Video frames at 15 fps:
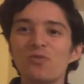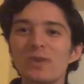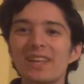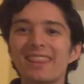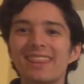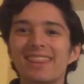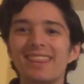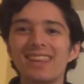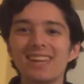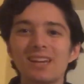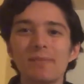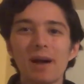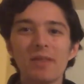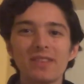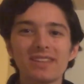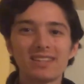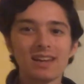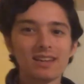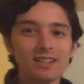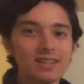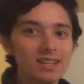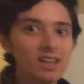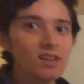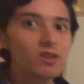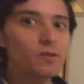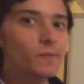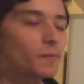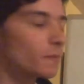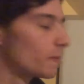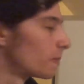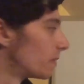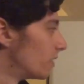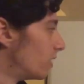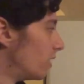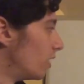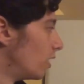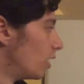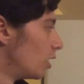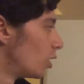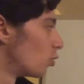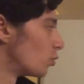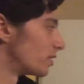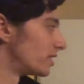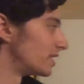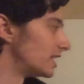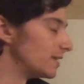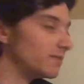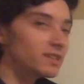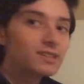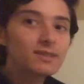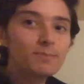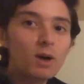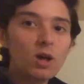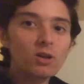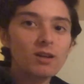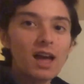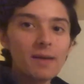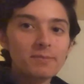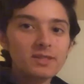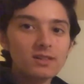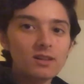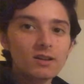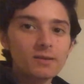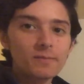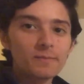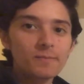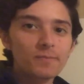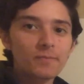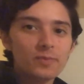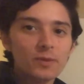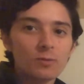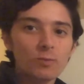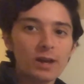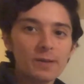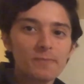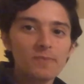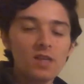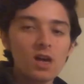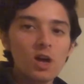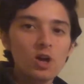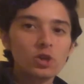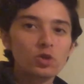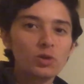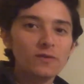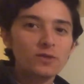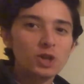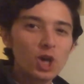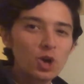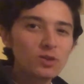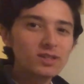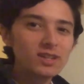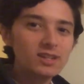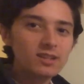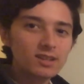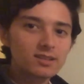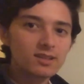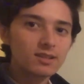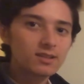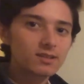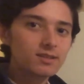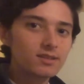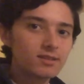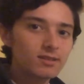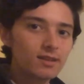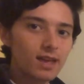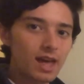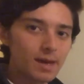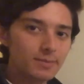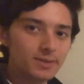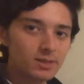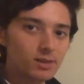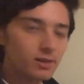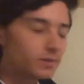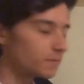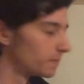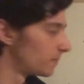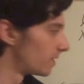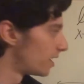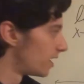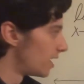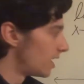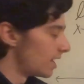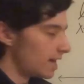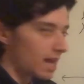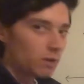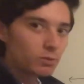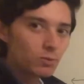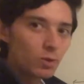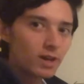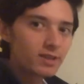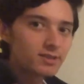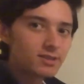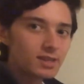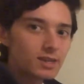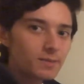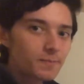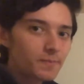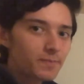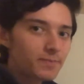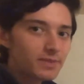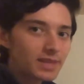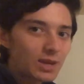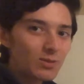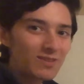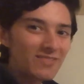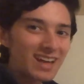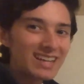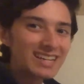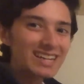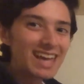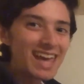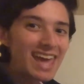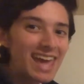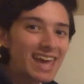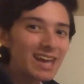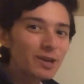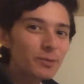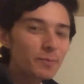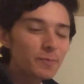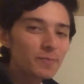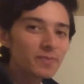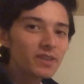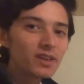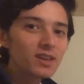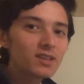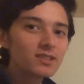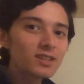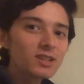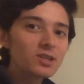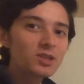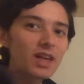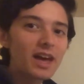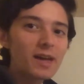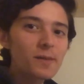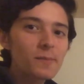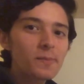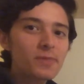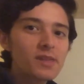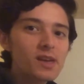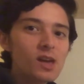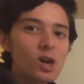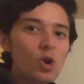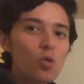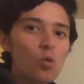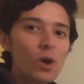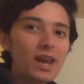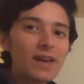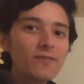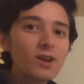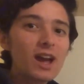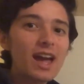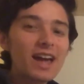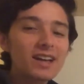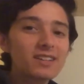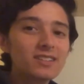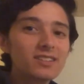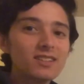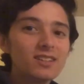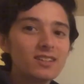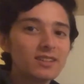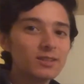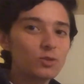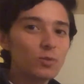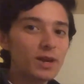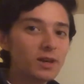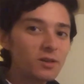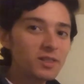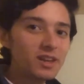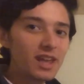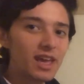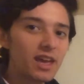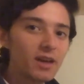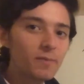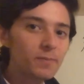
we can think about this idea with an even smaller epsilon, right? So we've chosen a distance, epsilon, and we want to see, can we find an a such that whenever x is greater than a,